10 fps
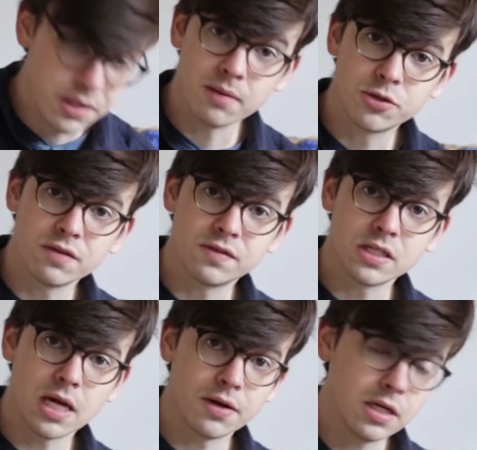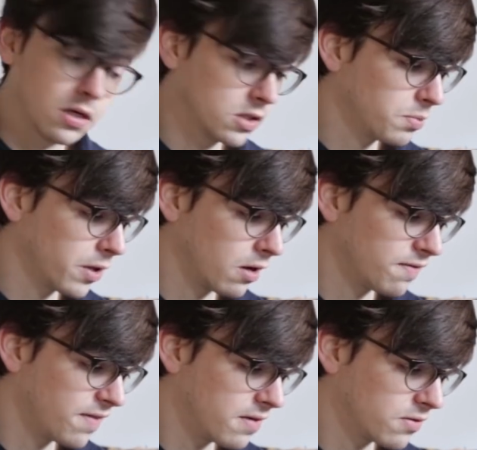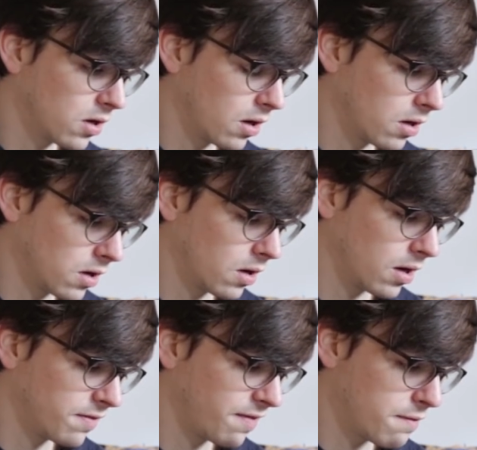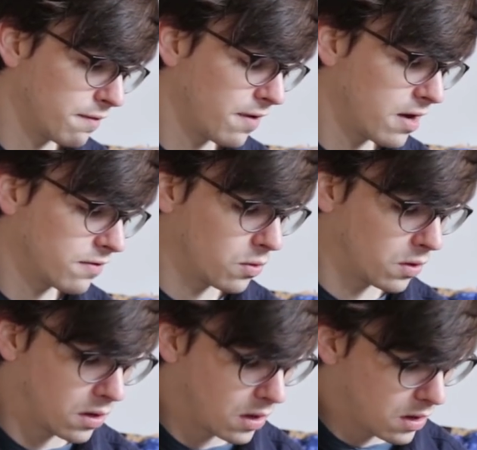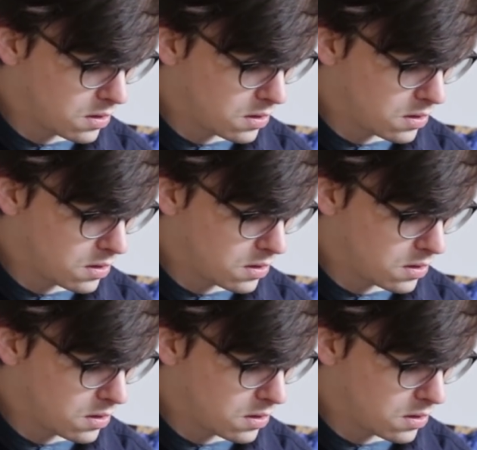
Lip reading: then I'm shifting down here to play our 5 of 5 chord,